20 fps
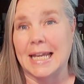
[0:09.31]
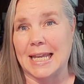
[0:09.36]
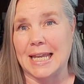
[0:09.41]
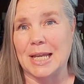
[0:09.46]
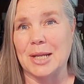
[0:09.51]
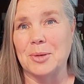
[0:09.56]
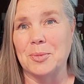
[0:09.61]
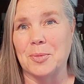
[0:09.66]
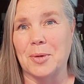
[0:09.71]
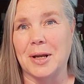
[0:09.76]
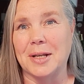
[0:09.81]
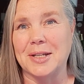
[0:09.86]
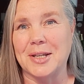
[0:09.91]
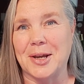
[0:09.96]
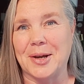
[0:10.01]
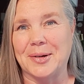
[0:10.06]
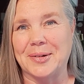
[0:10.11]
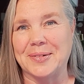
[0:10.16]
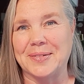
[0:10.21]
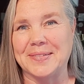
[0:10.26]
in
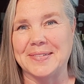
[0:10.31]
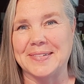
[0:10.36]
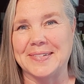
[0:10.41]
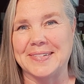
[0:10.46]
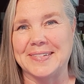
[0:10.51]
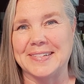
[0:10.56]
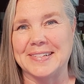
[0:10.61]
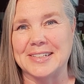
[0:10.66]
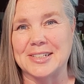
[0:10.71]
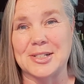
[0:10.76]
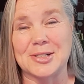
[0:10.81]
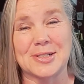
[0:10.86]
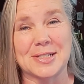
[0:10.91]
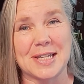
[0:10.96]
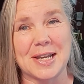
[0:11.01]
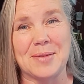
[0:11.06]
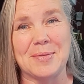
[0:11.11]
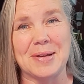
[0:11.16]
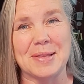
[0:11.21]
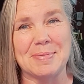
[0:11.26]
OneNote. So
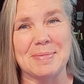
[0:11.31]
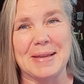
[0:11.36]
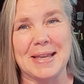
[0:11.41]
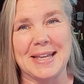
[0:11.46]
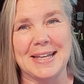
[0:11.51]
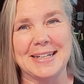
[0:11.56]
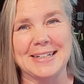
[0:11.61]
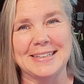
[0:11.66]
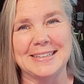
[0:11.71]
stay with me.